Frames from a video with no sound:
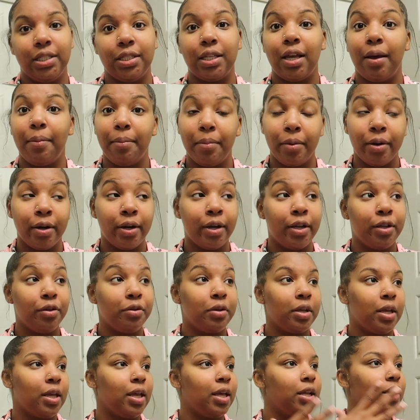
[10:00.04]
summer, you
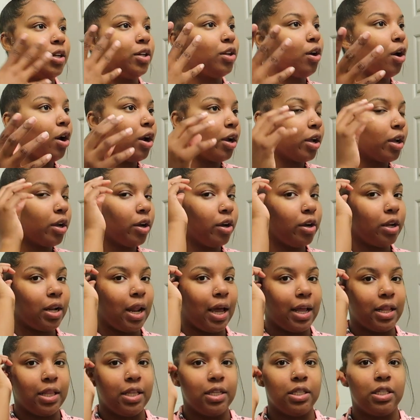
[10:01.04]
can get darker.
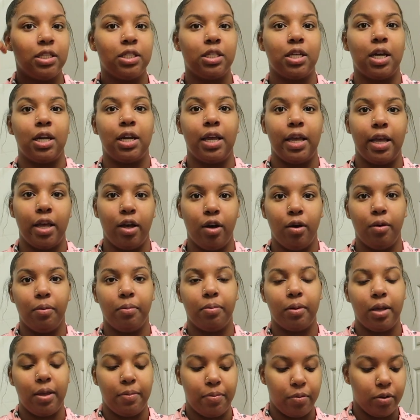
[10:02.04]
Like, this is gonna
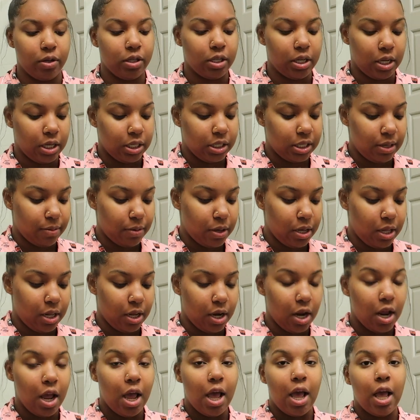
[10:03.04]
help keep your skin in color.
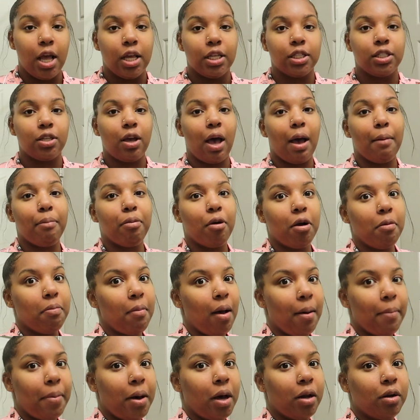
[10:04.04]
So I broke
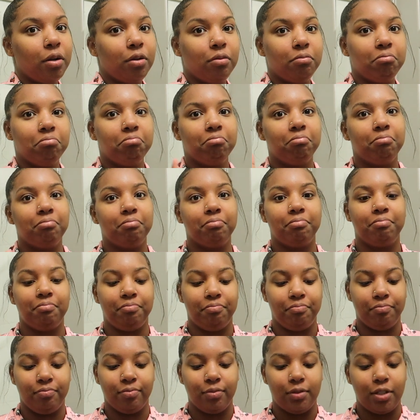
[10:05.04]
my bottom.
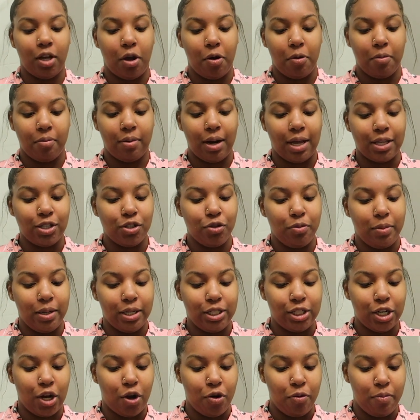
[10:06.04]
Not too
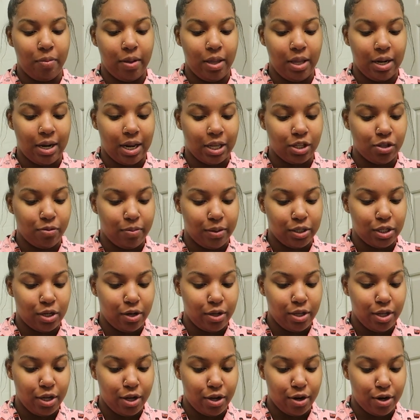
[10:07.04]
much on me, not too much
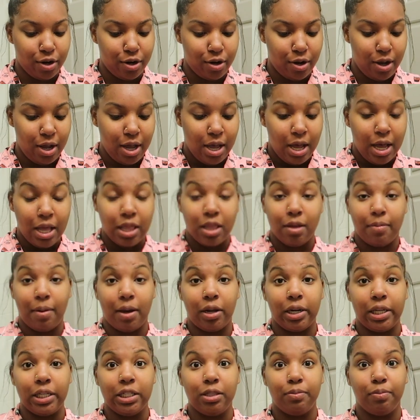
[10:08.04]
on your girl. The
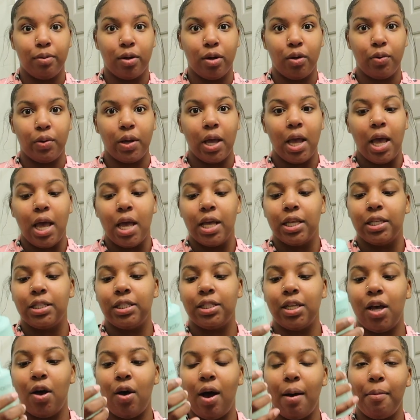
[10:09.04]
bottle is broke.
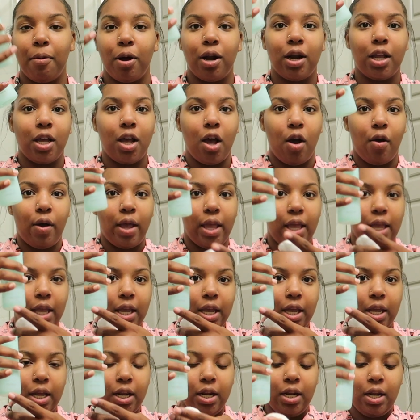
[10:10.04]
So I'm gonna go
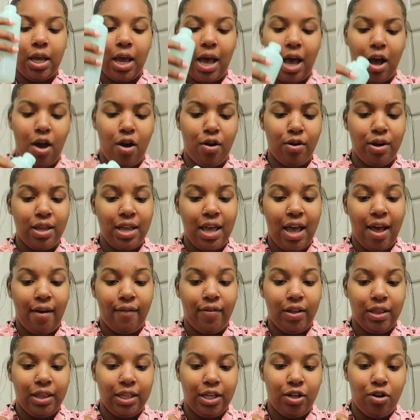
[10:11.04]
in. I only
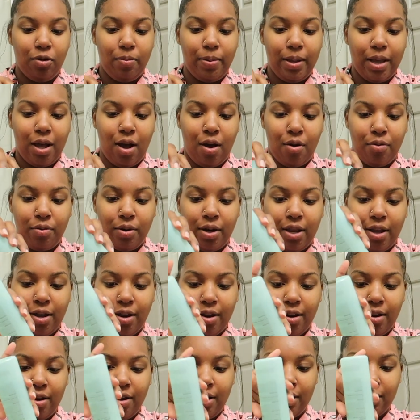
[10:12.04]
have a little bit on
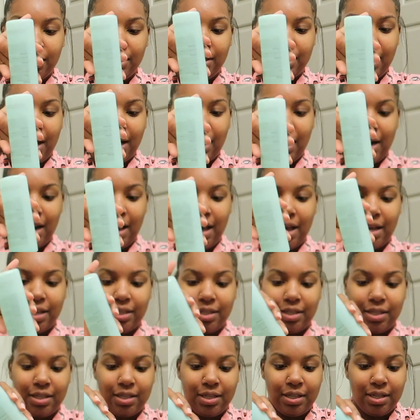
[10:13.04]
there. It's not a lot.